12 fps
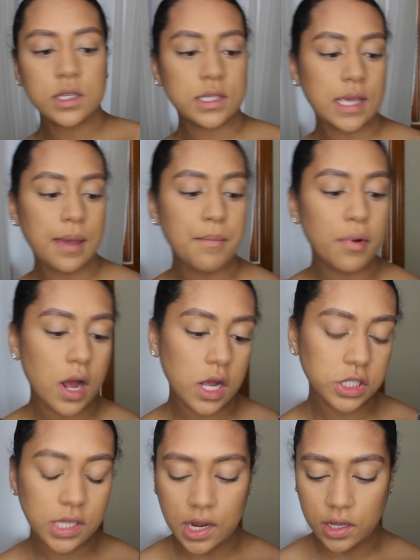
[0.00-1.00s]
The same
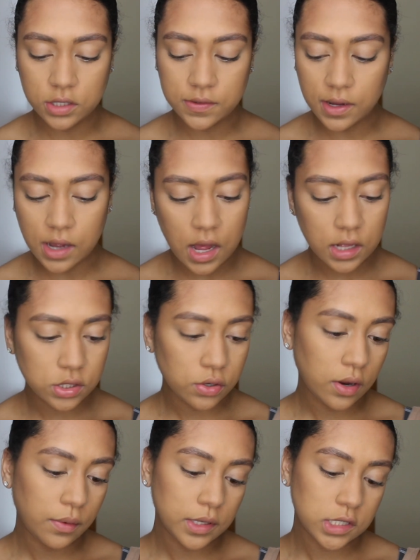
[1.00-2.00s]
brush that I use for
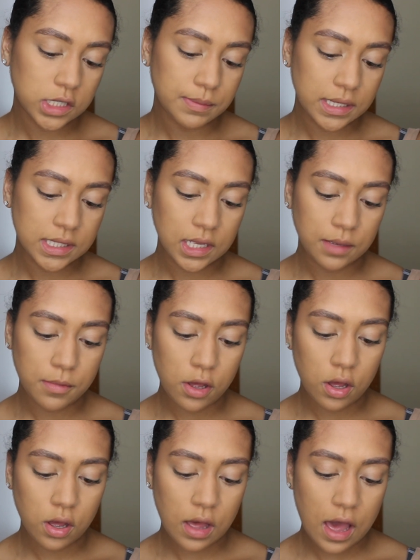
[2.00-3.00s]
contour, which is my
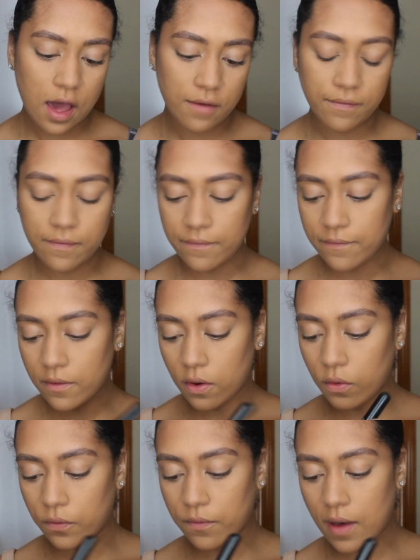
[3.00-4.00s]
Sigma
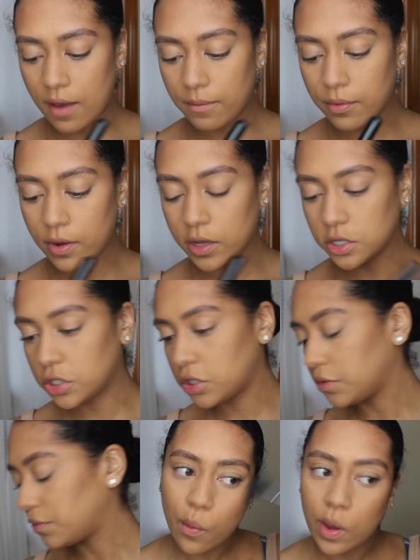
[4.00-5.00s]
05
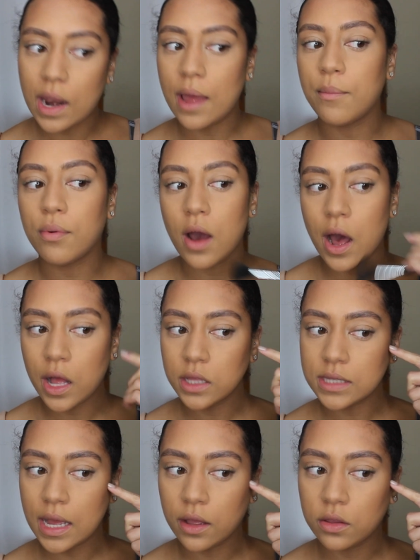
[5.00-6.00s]
brush. And when I
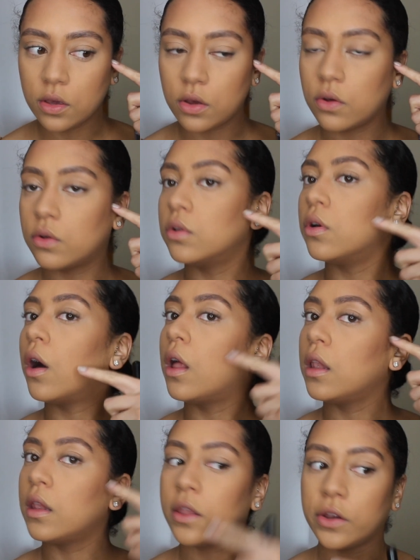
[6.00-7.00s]
bronze, I do
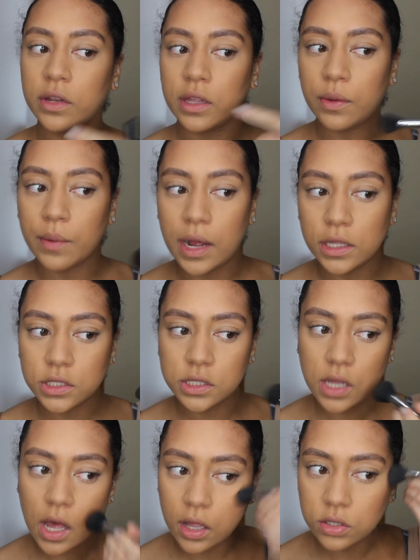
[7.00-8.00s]
literally where I
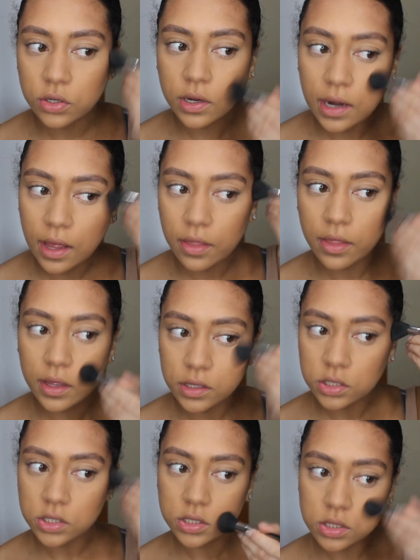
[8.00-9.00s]
just contour it and
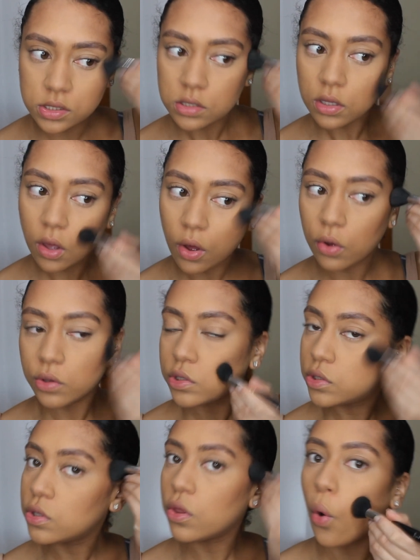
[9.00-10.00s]
then just go
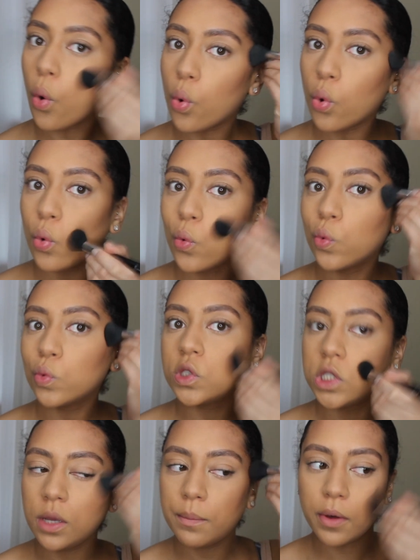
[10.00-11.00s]
to the whole
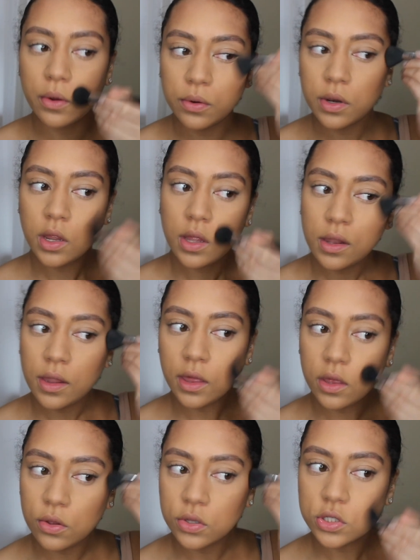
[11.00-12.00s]
cheekbone.
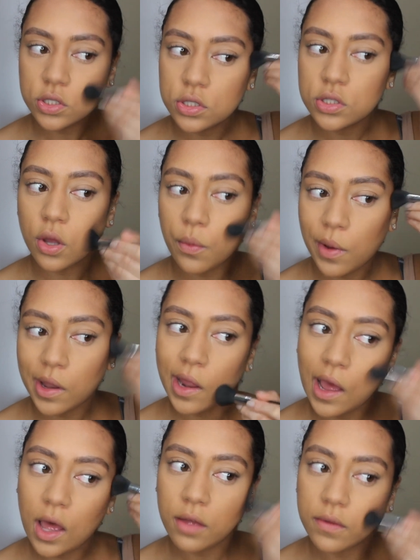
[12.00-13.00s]
Like, you just don't want
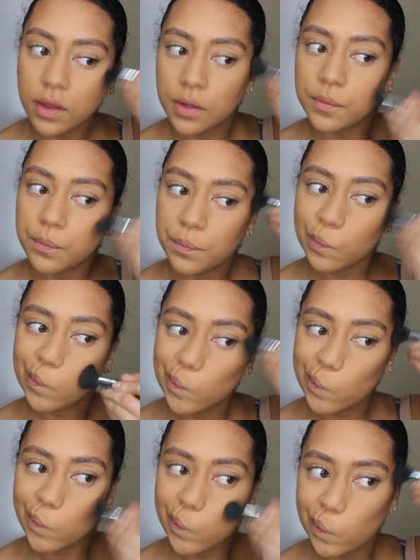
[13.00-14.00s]
to have it
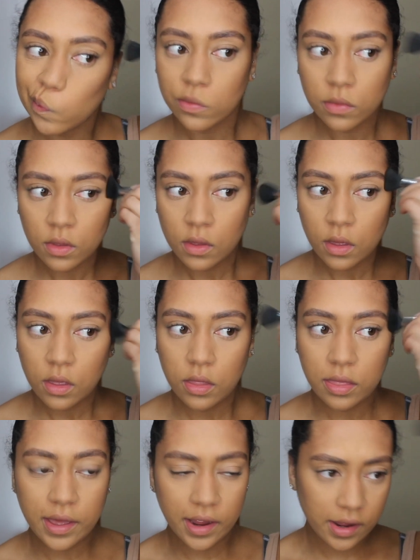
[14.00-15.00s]

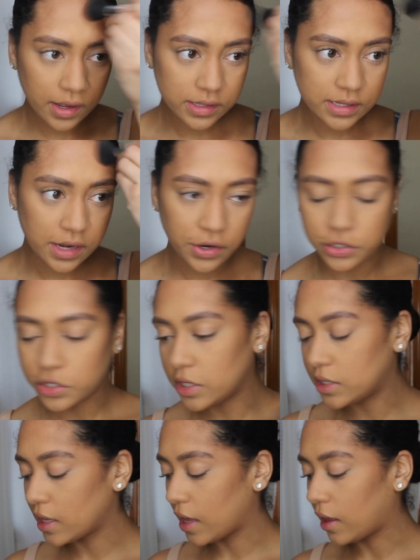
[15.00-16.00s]
there, because then you're
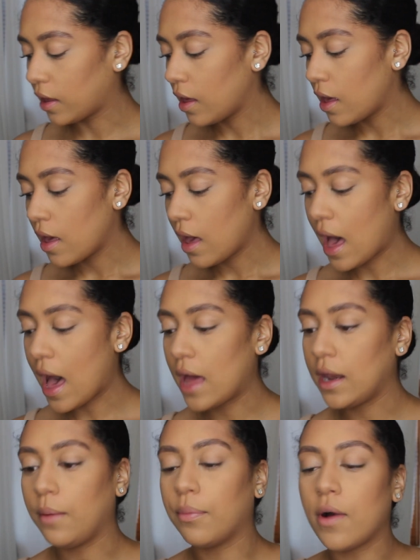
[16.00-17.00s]
just like
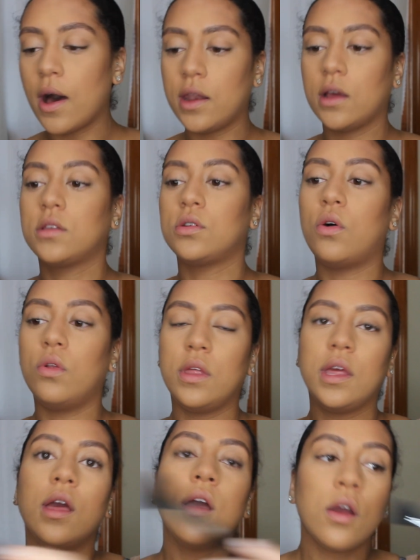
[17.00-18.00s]
adding product
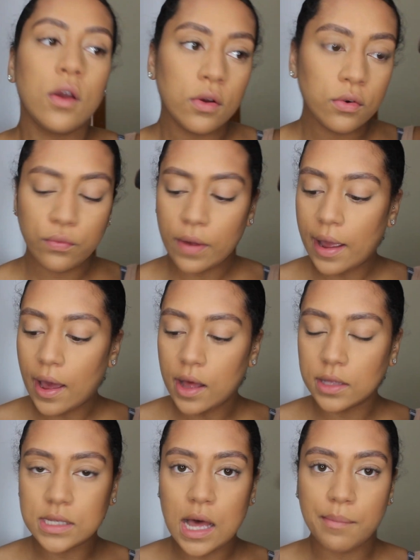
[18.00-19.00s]
only right
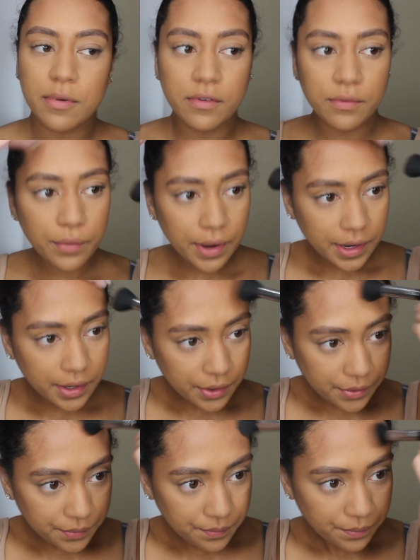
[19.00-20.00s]
on top of where
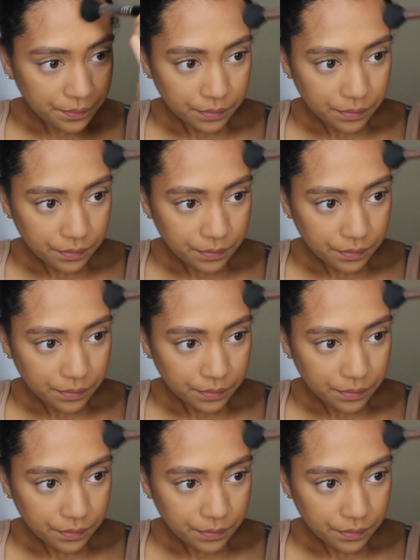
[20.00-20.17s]
you.